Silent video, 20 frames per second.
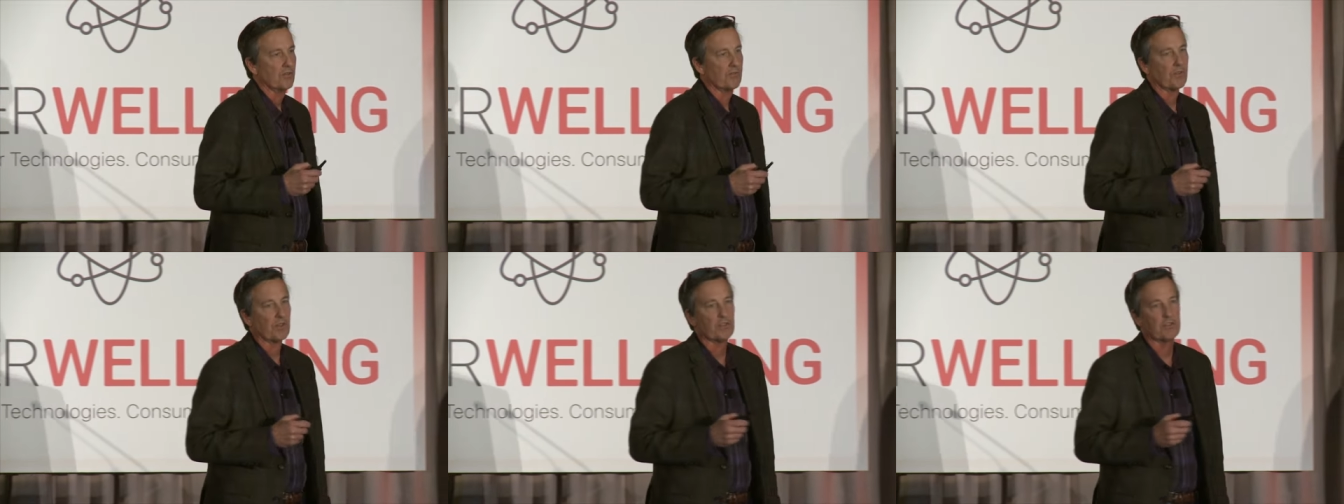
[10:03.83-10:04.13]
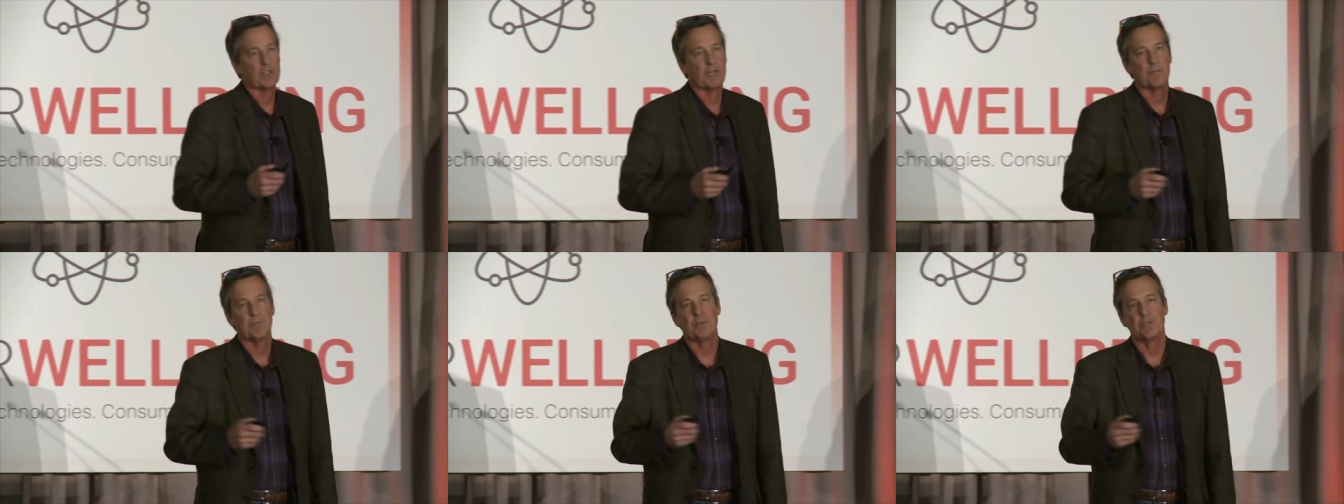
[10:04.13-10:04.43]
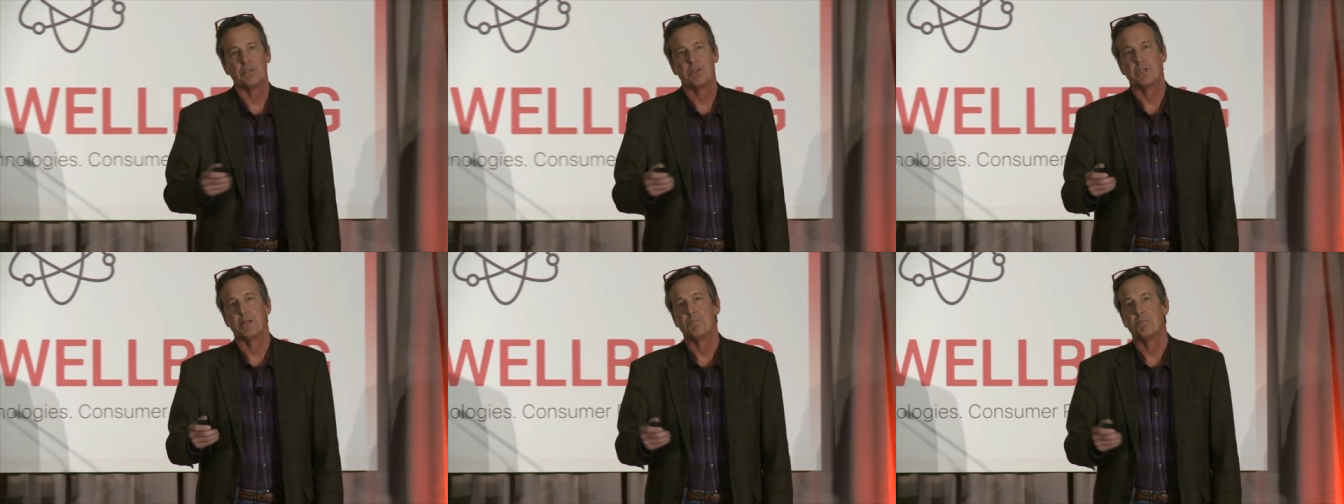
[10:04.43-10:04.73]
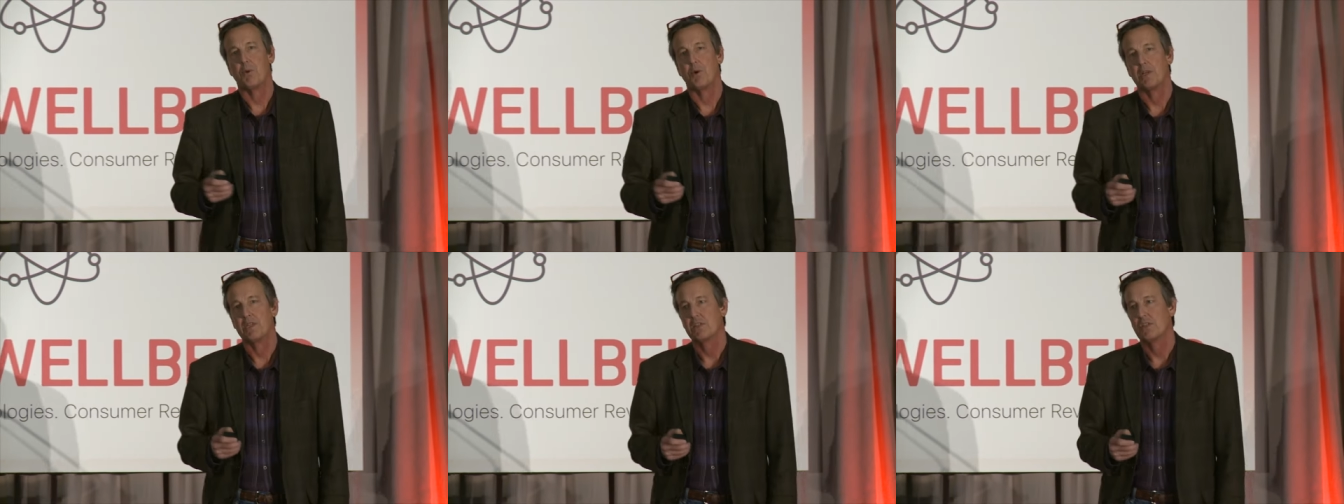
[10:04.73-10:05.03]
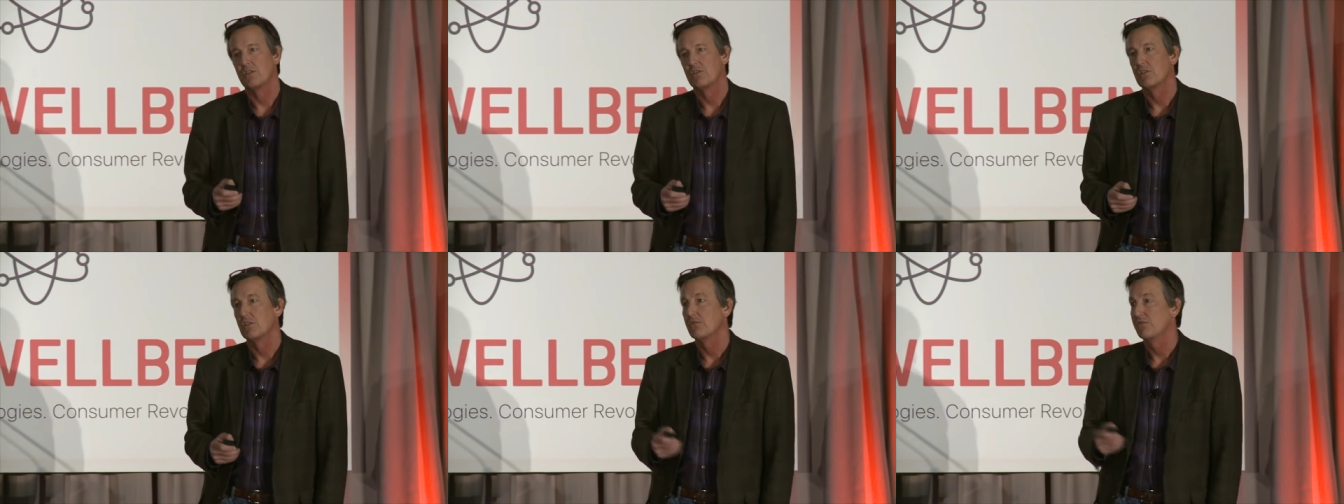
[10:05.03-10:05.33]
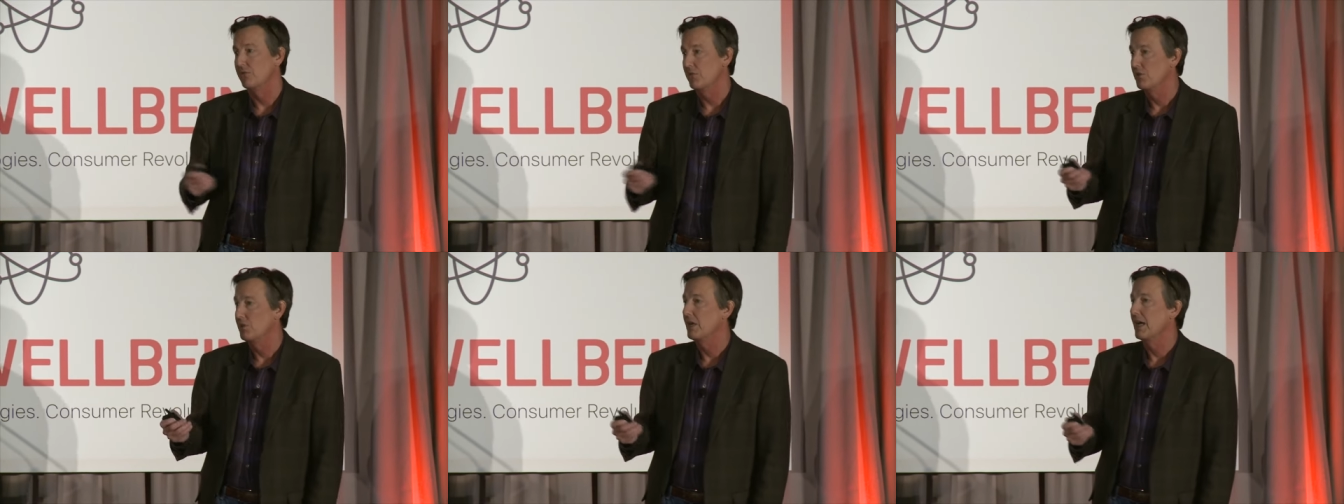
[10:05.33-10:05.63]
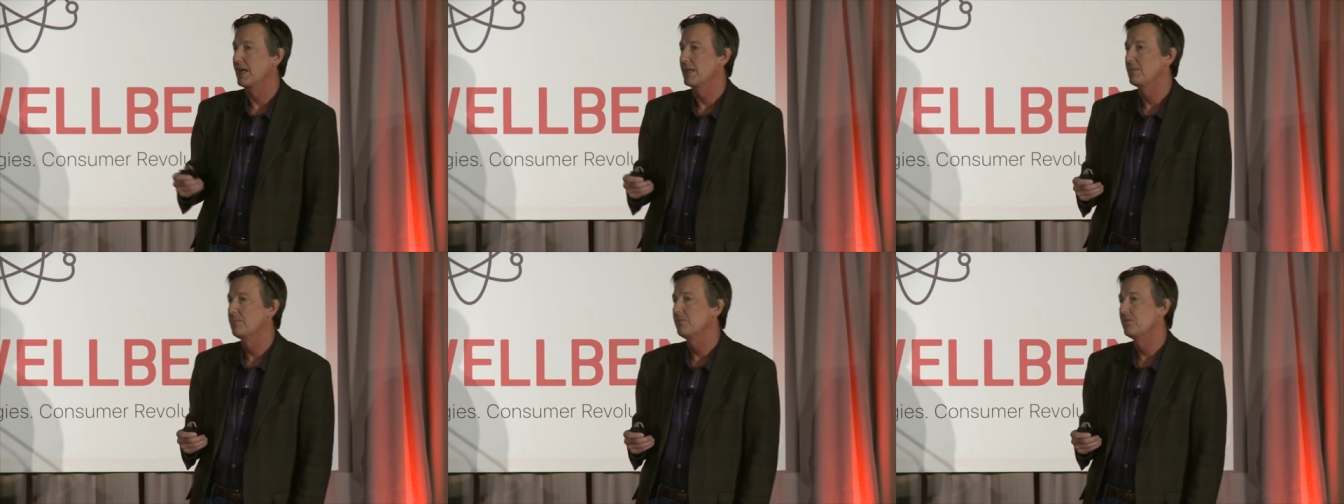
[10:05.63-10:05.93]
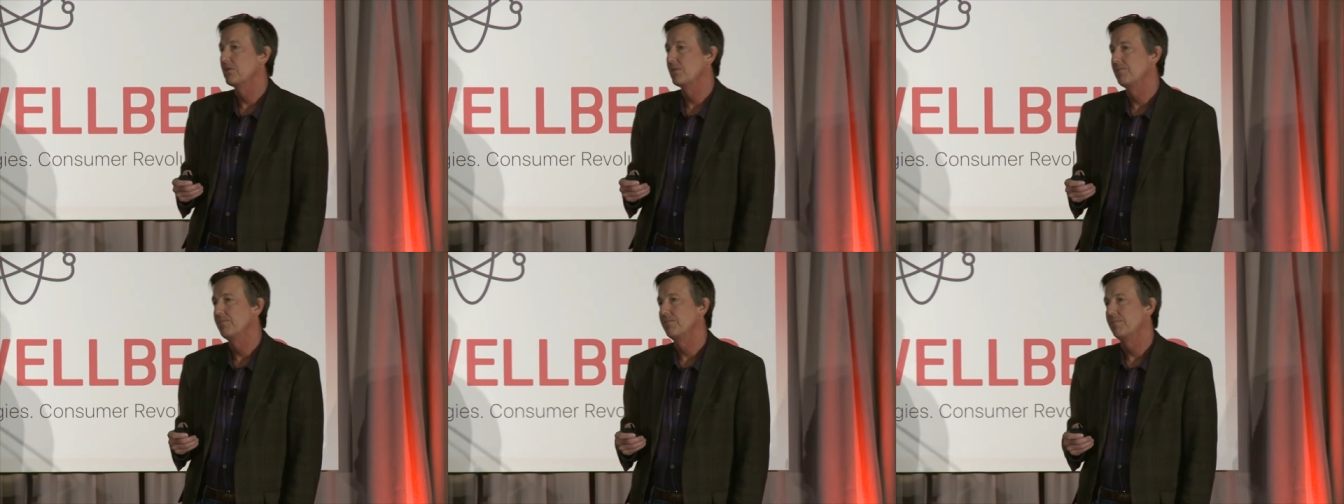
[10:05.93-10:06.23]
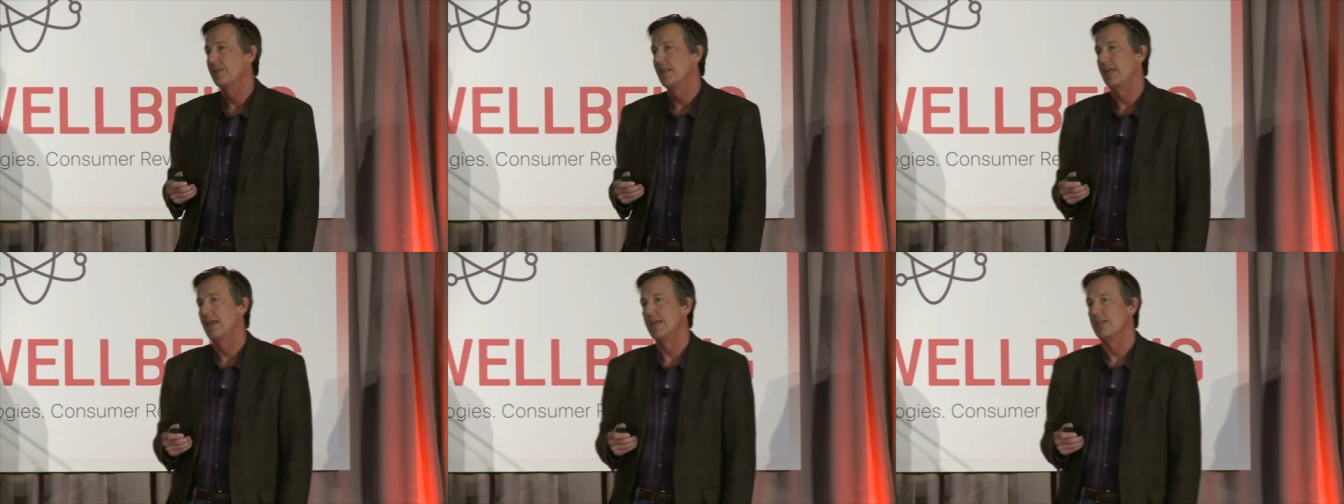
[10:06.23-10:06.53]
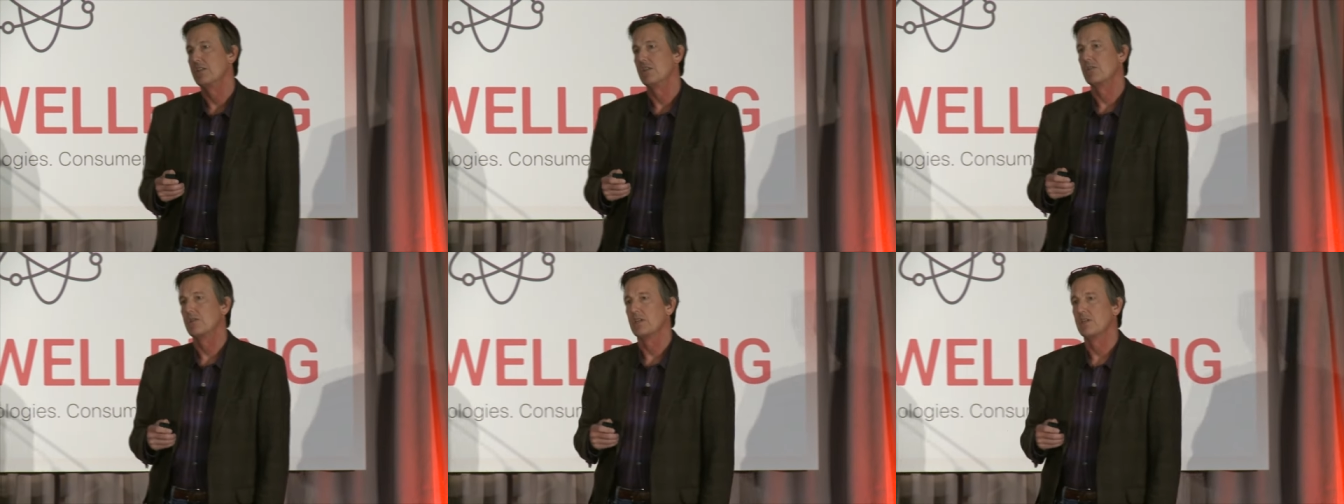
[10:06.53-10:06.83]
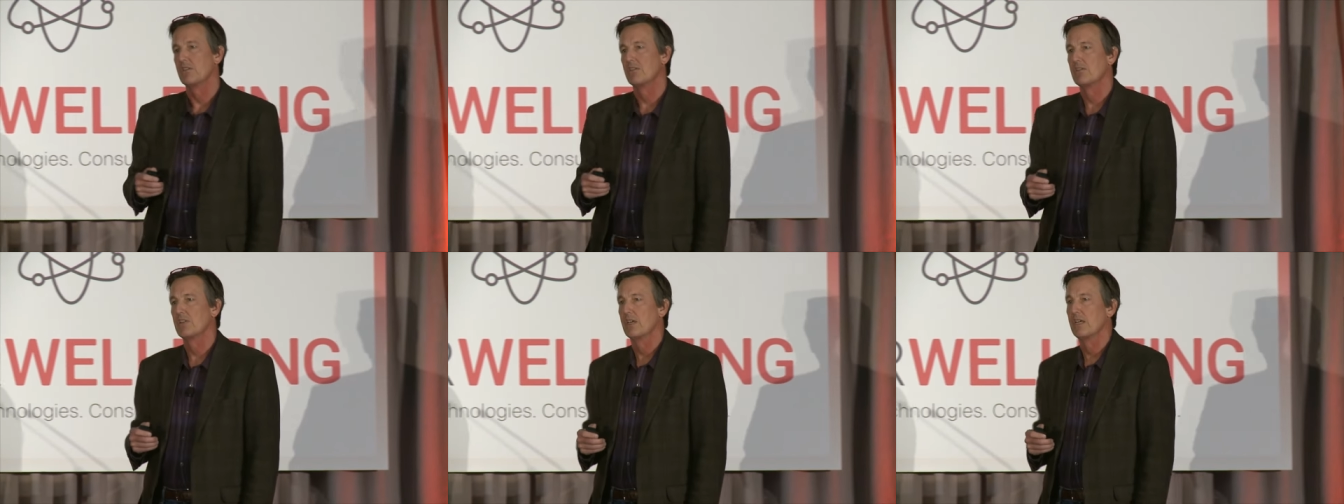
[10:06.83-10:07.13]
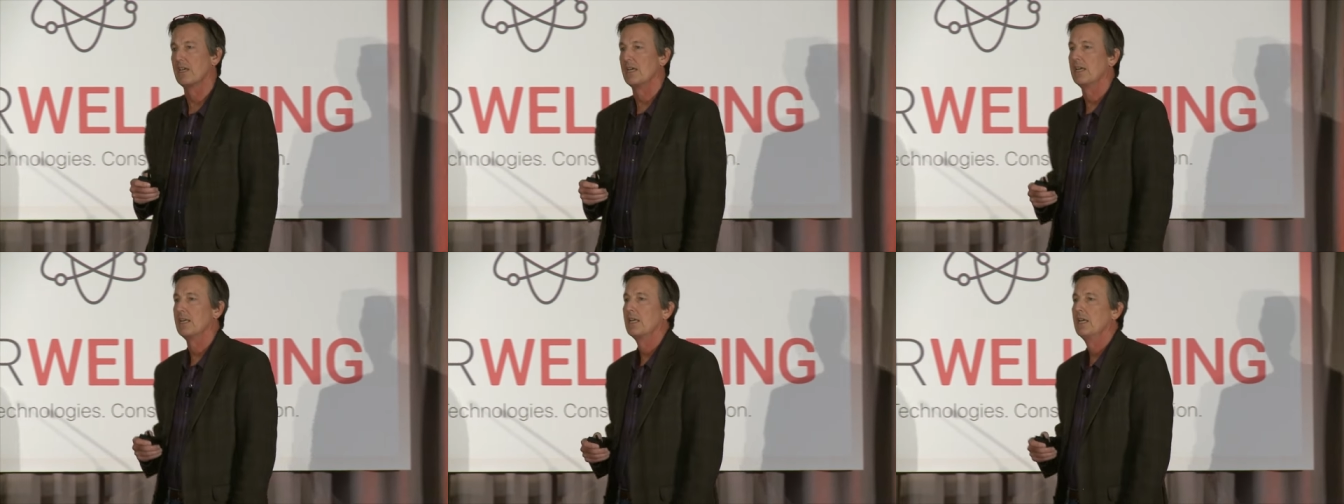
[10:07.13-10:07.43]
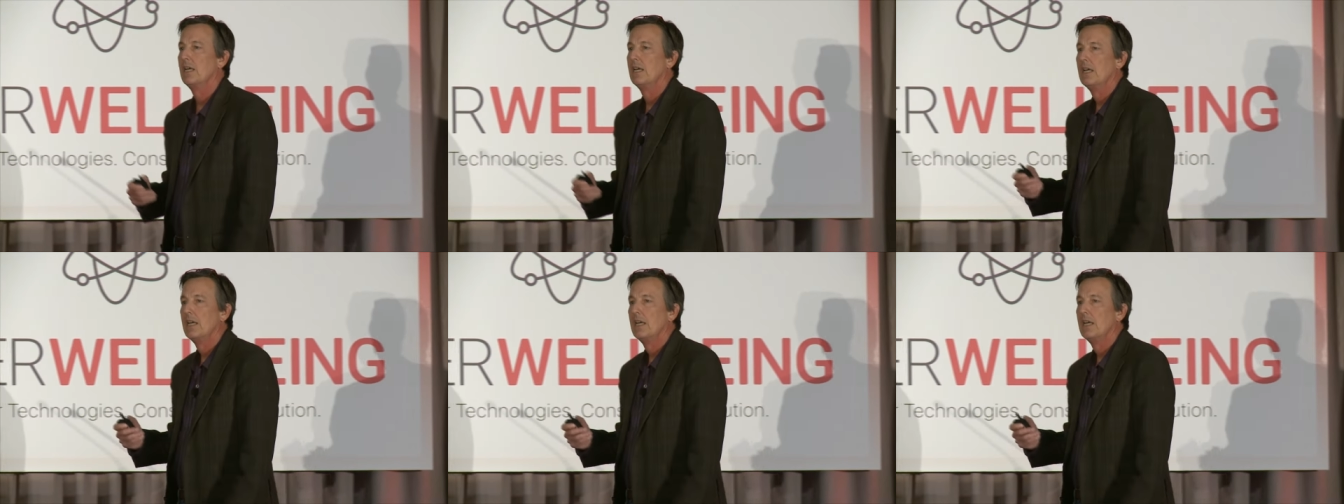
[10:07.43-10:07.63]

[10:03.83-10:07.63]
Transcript: For example, you can point this at food items, and you can say,